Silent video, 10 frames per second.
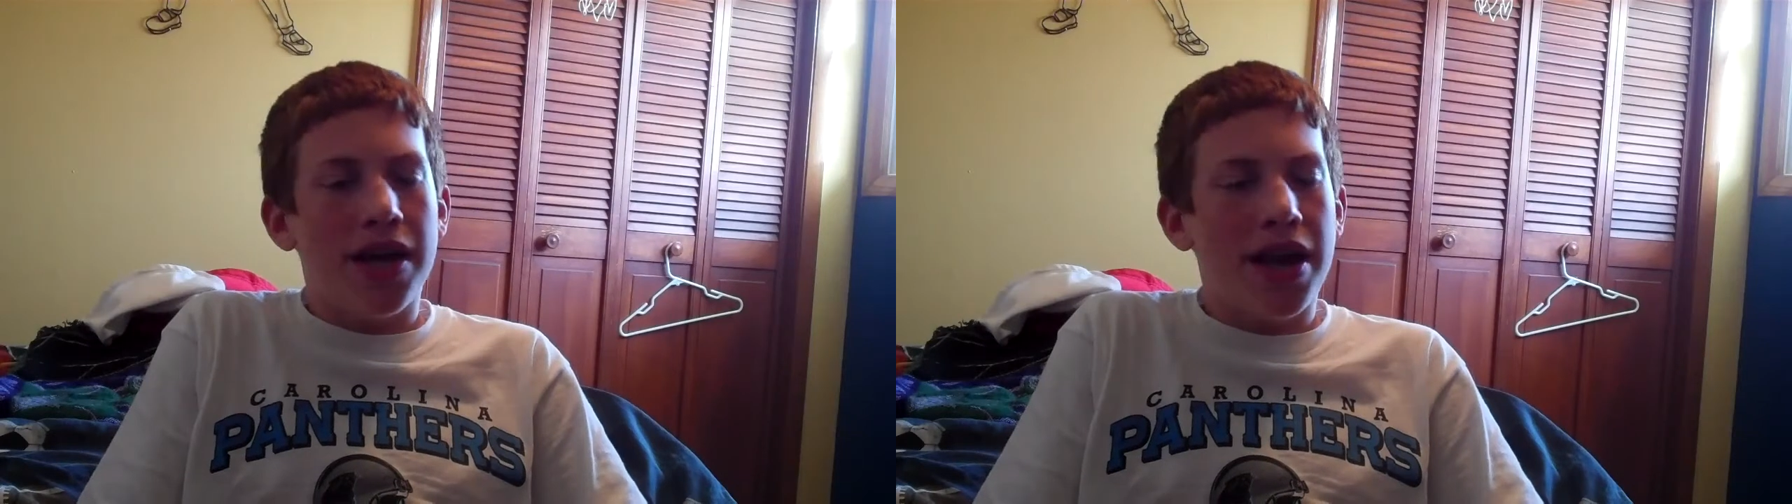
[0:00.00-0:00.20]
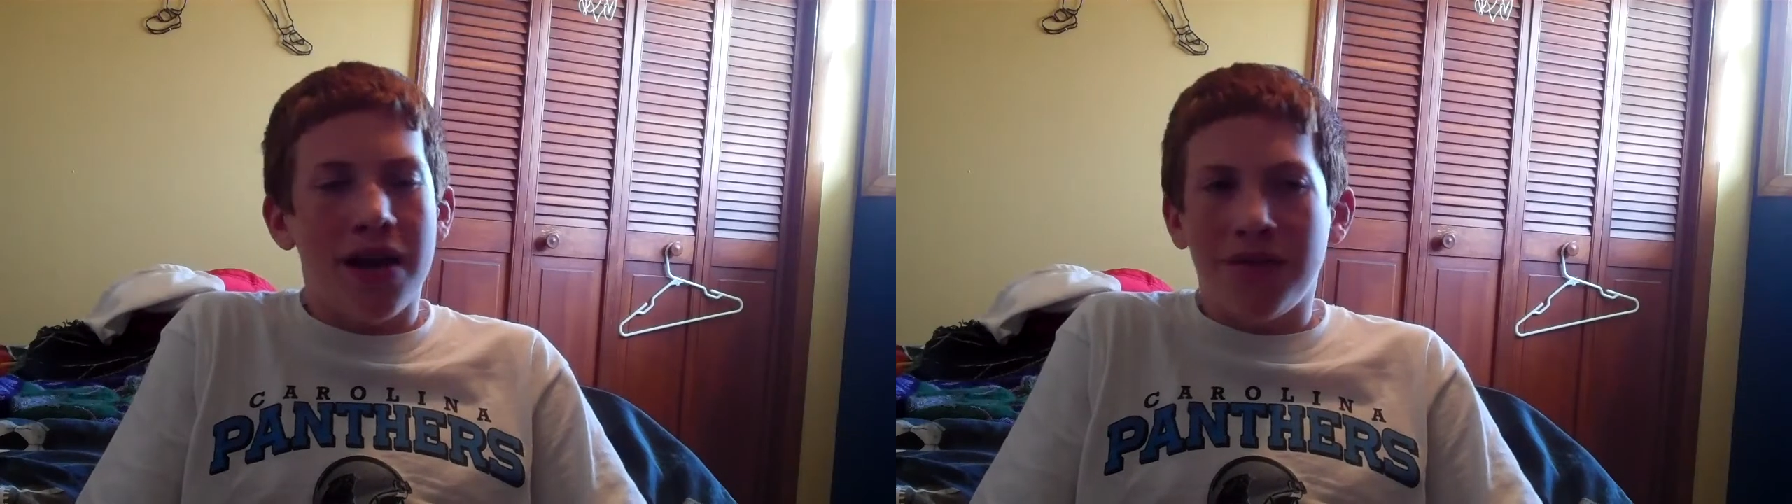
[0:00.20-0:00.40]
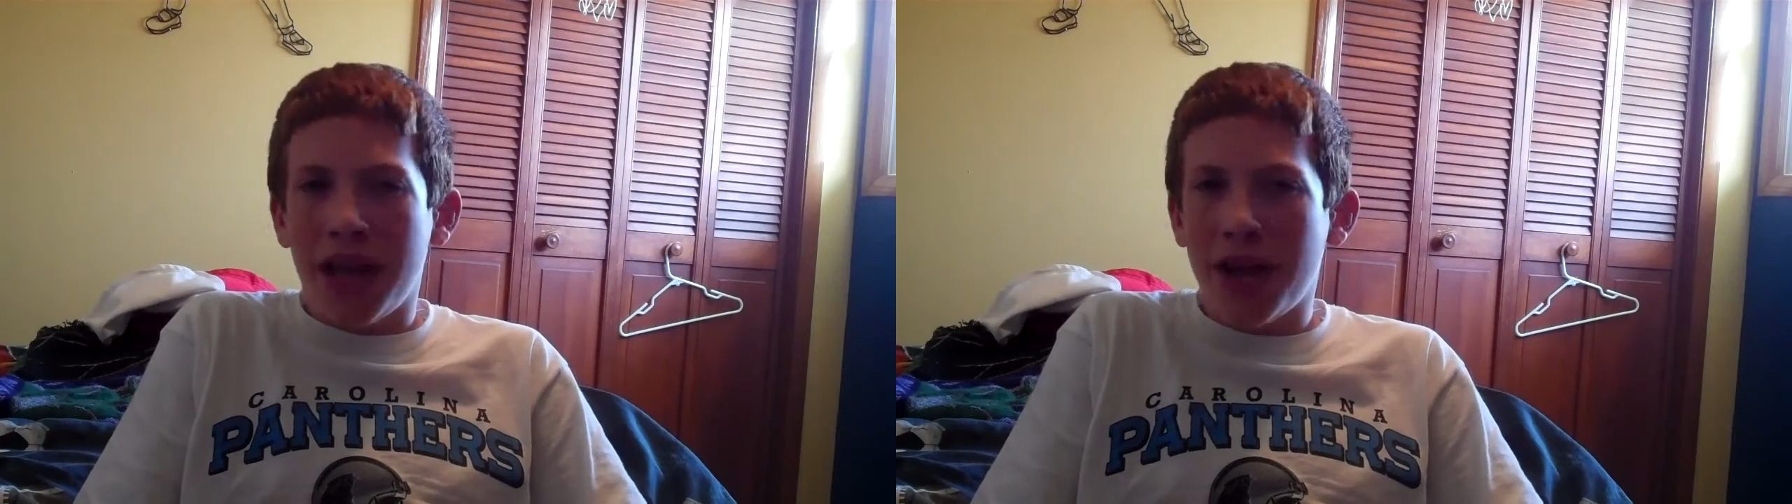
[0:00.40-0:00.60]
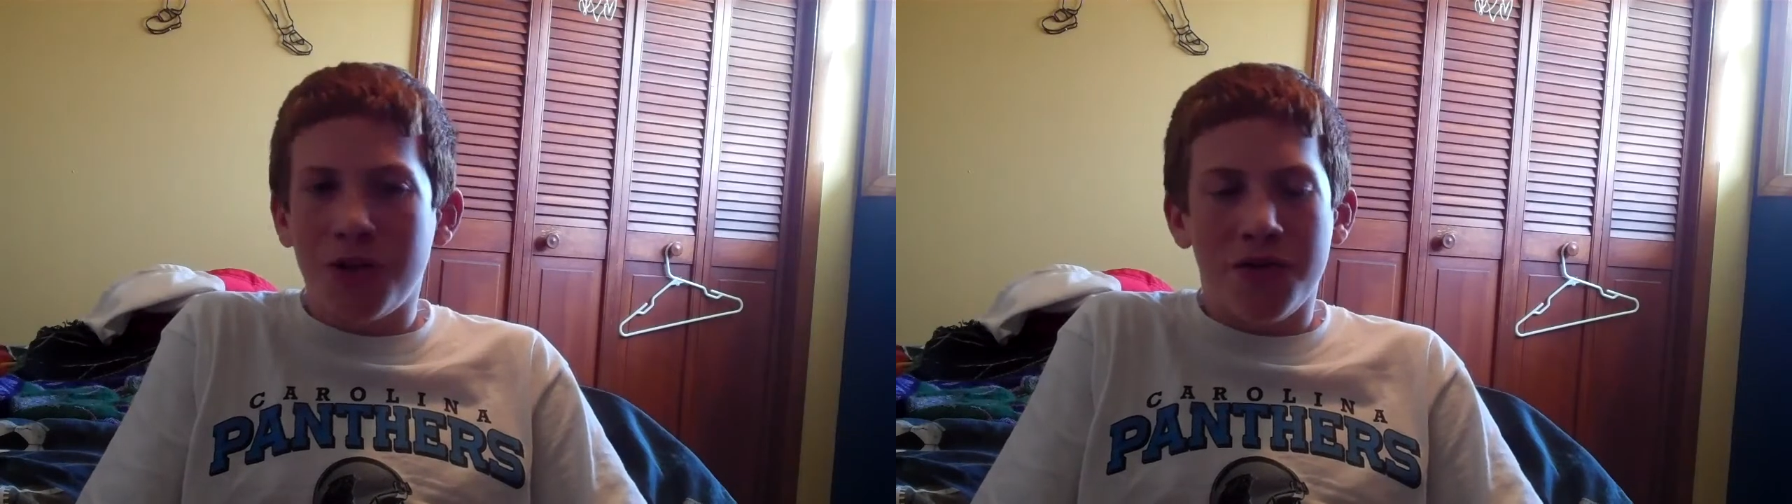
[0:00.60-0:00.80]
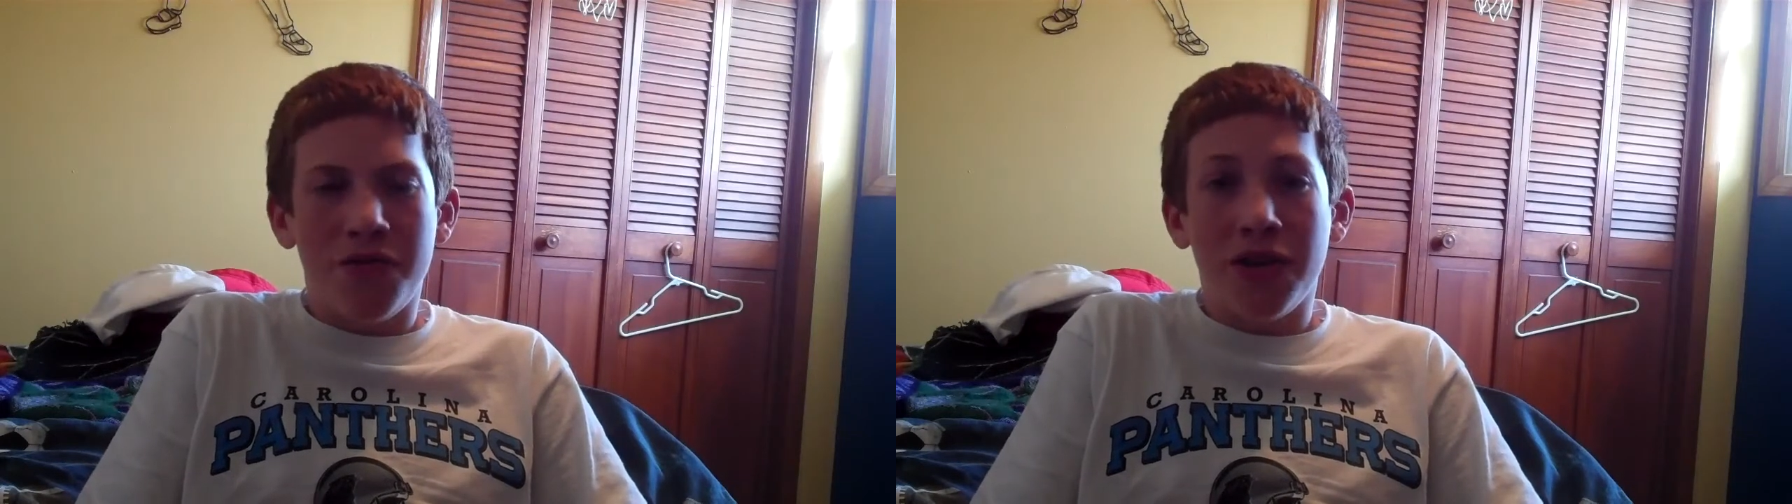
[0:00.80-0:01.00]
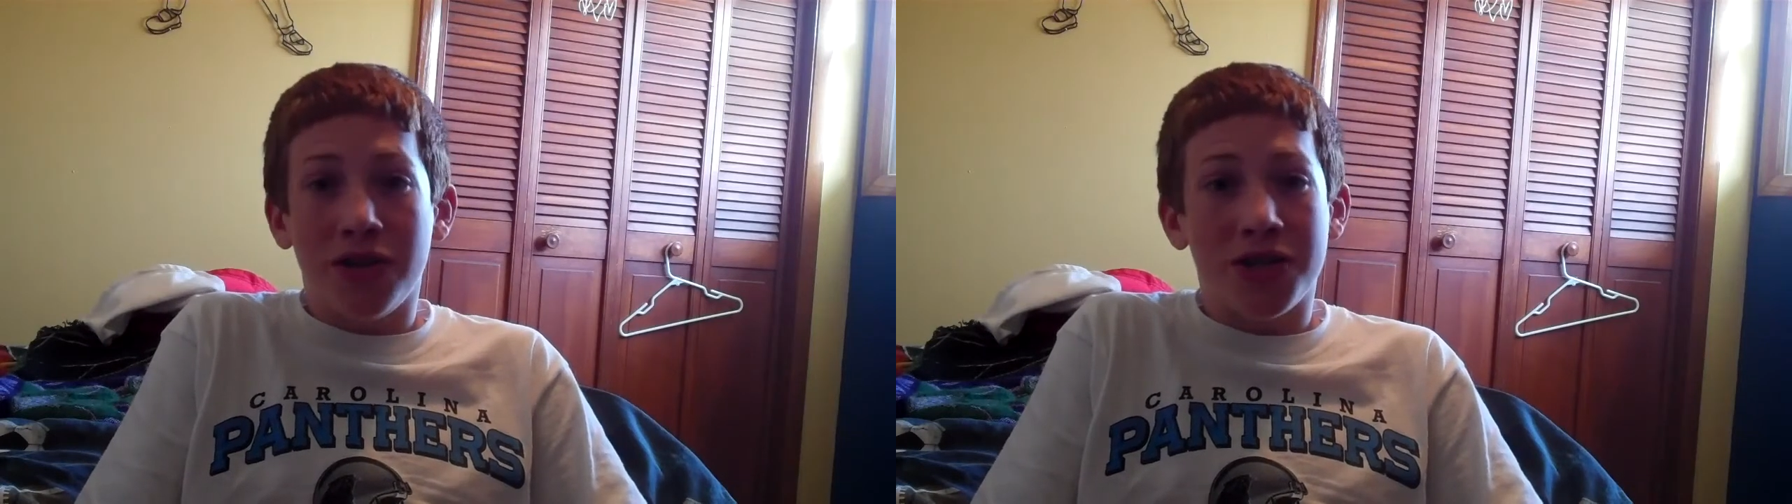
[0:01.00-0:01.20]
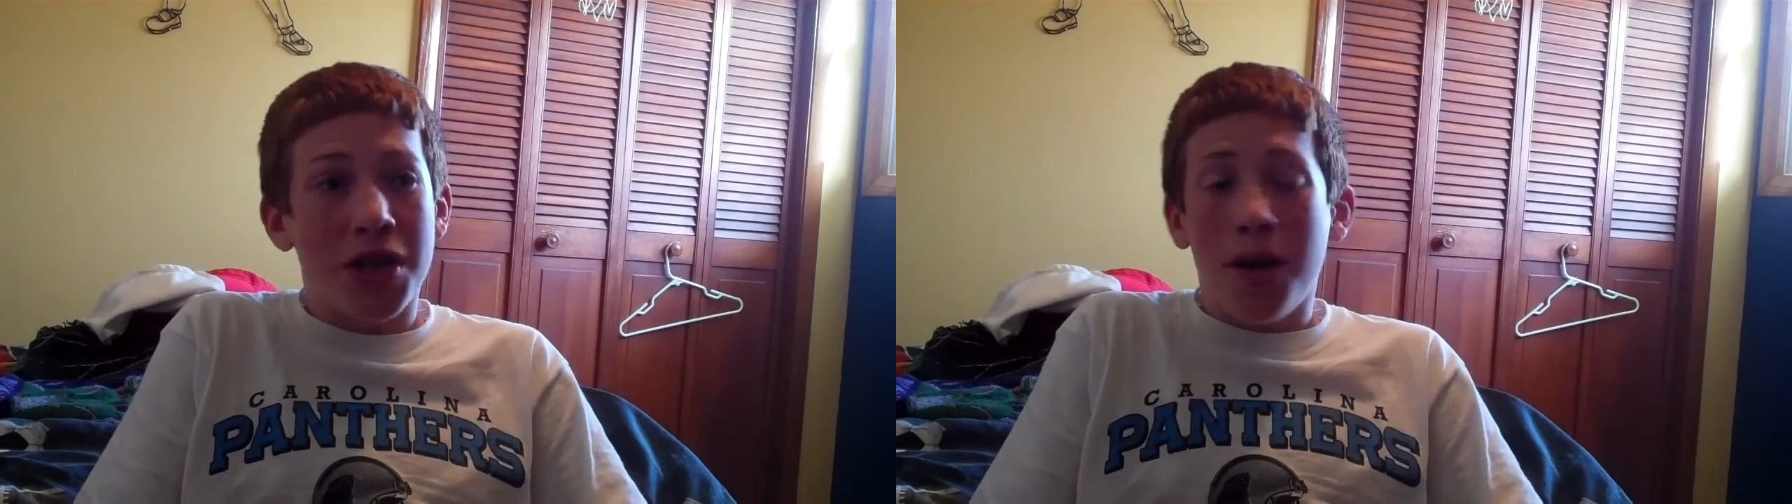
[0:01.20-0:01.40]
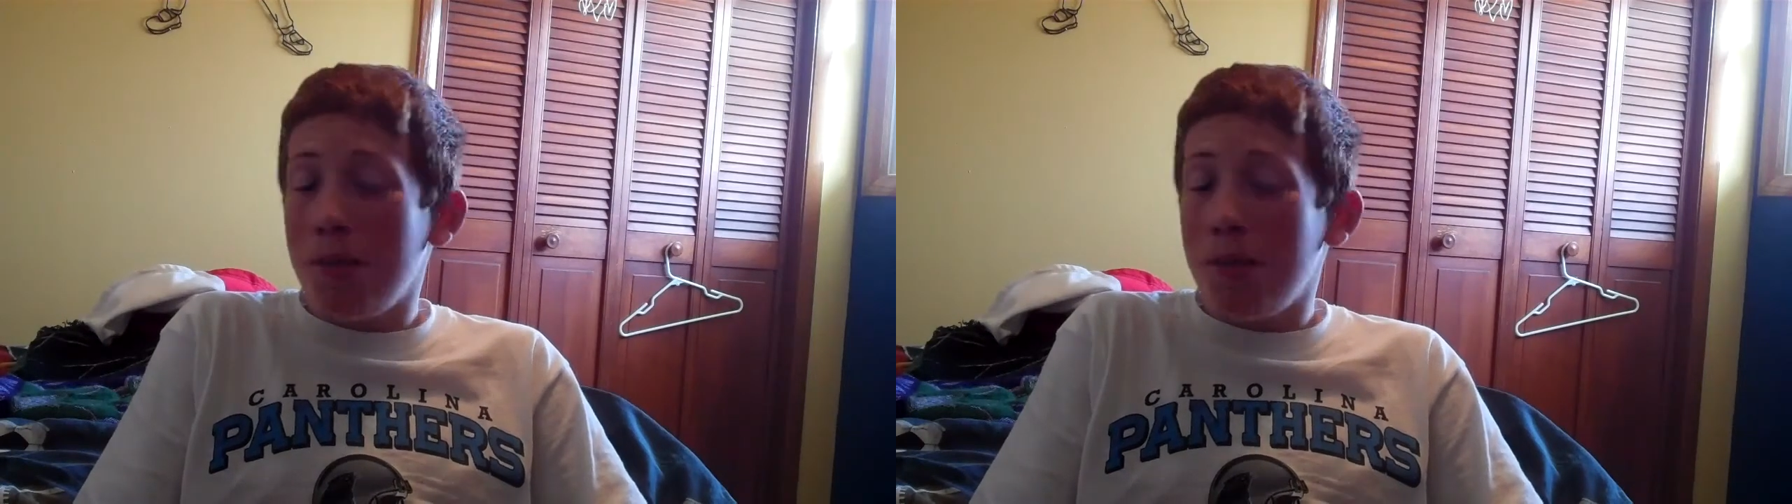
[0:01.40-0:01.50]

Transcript: They'd have Landry Fields,